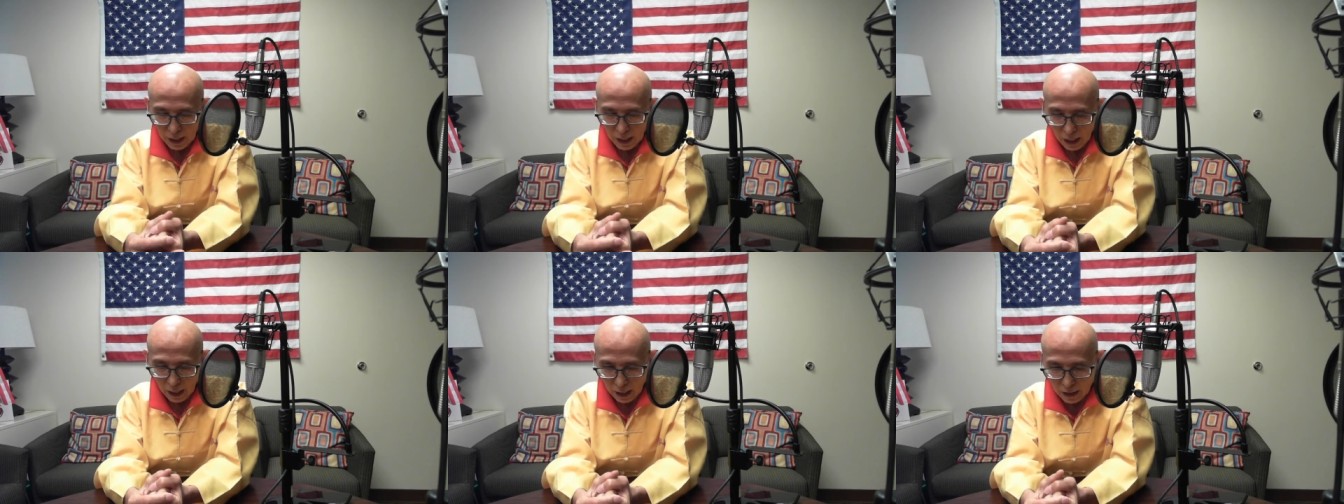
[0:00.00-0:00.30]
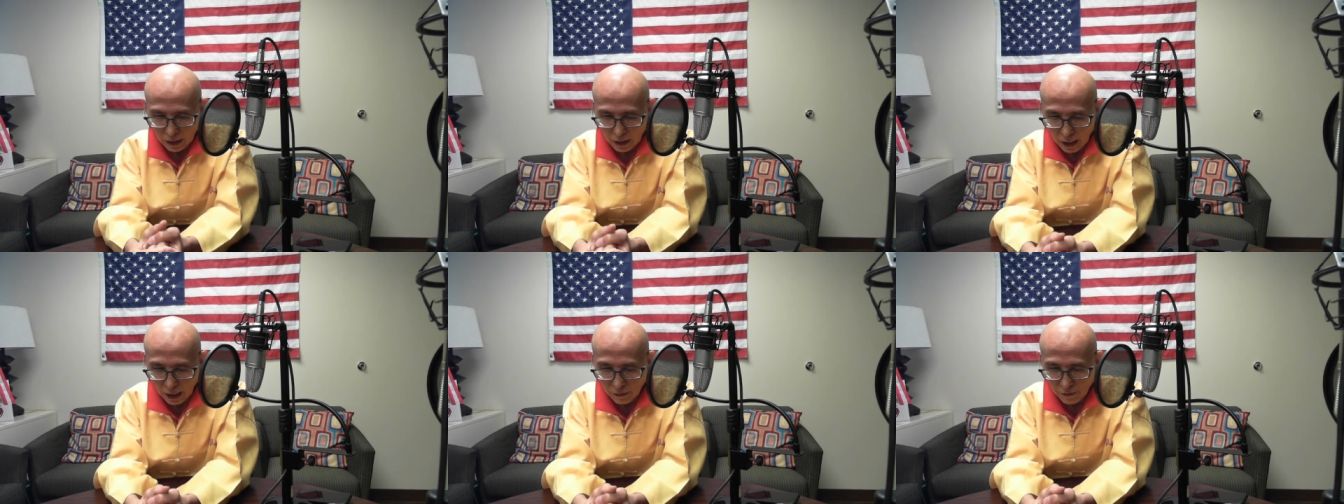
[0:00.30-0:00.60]

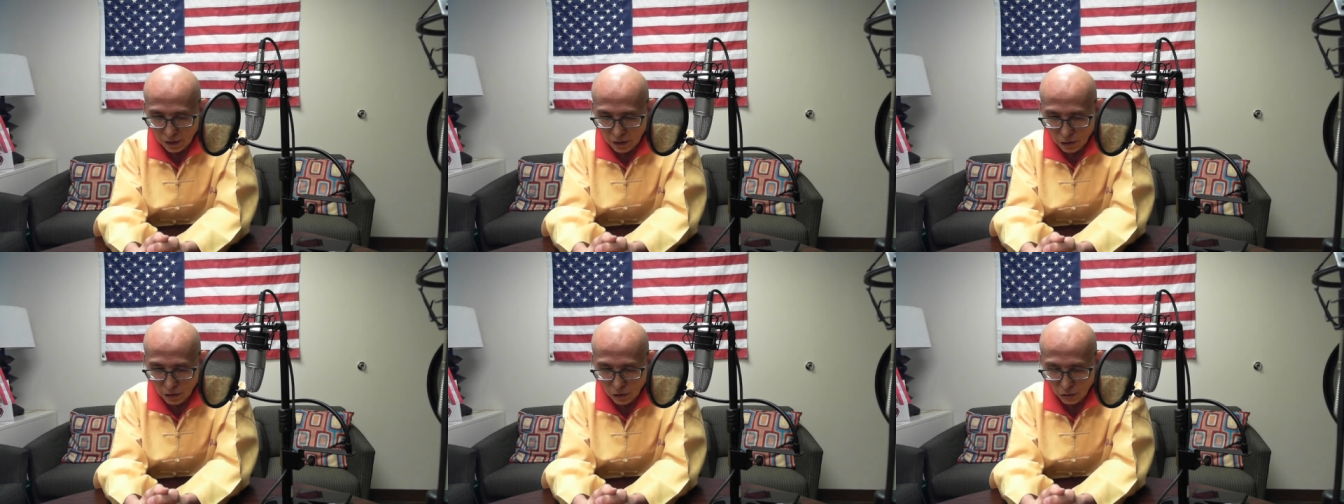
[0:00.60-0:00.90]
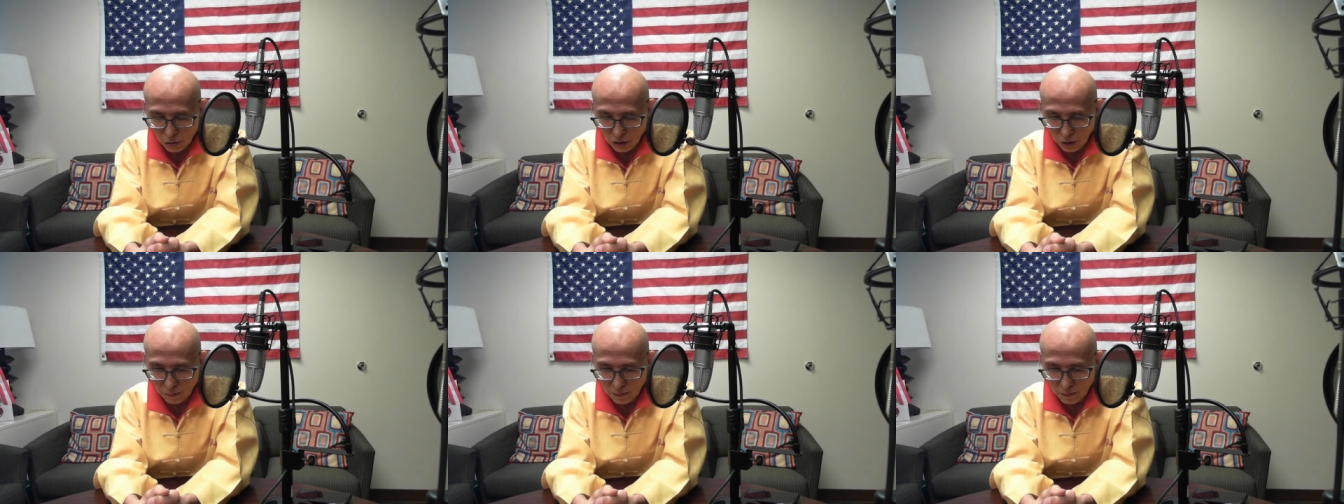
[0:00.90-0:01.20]
and given
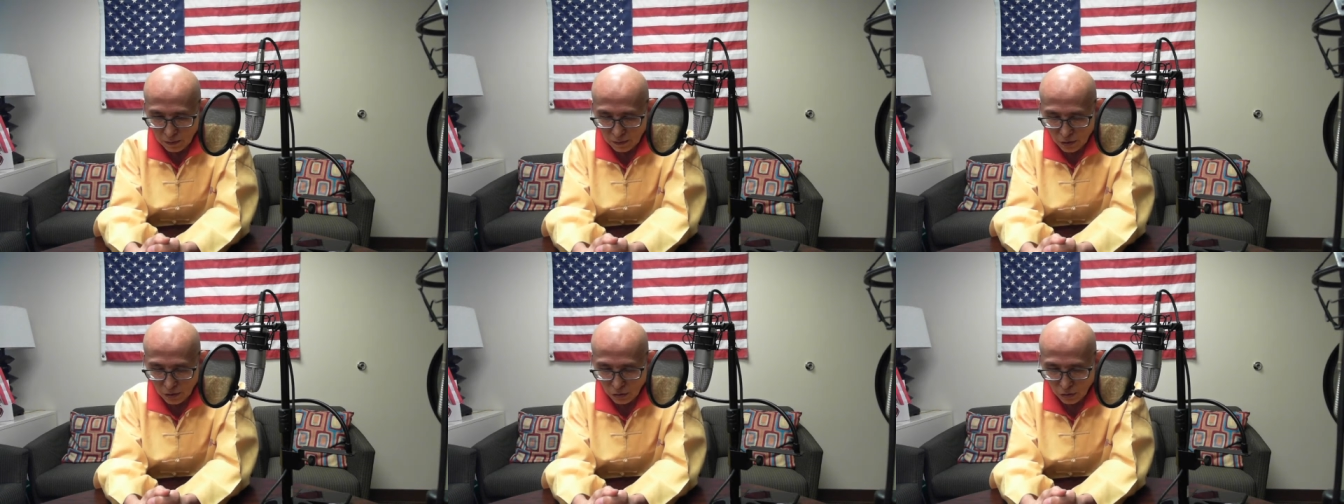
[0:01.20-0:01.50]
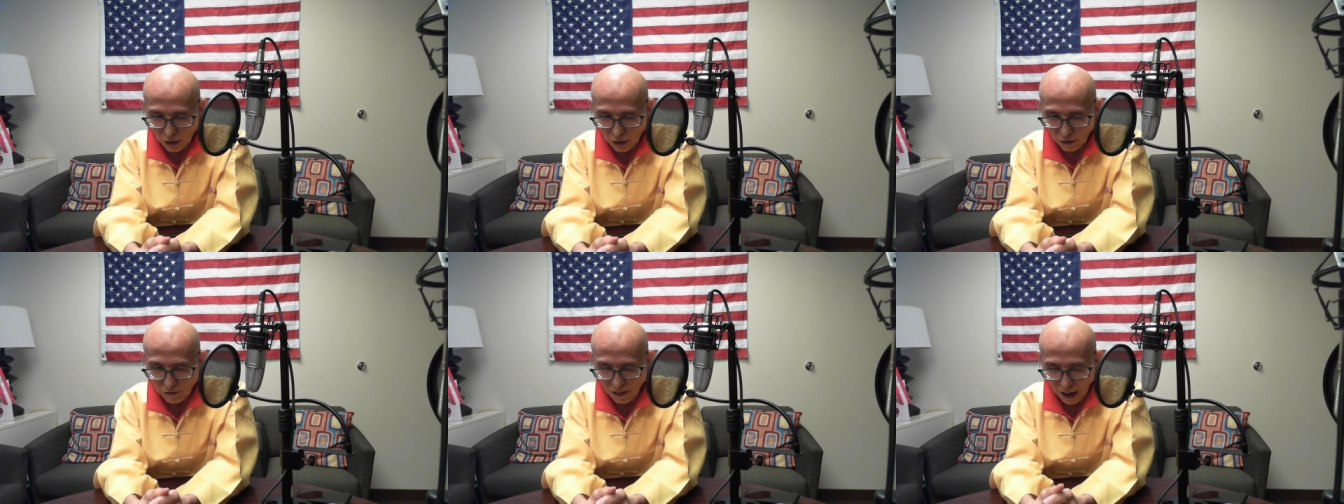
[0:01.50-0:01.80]
to
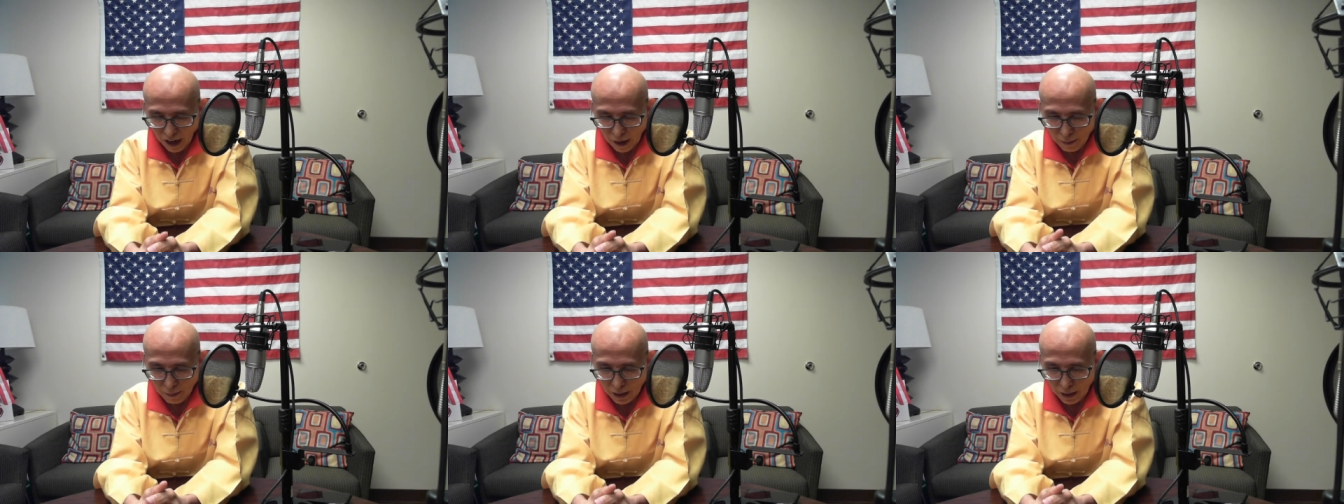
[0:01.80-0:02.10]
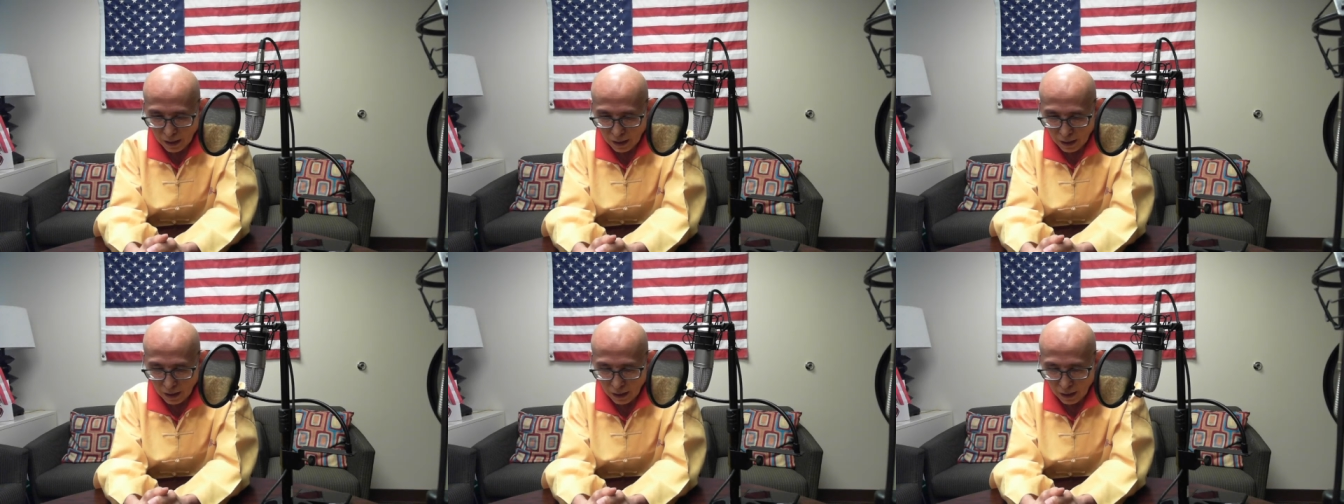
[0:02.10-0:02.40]
a family,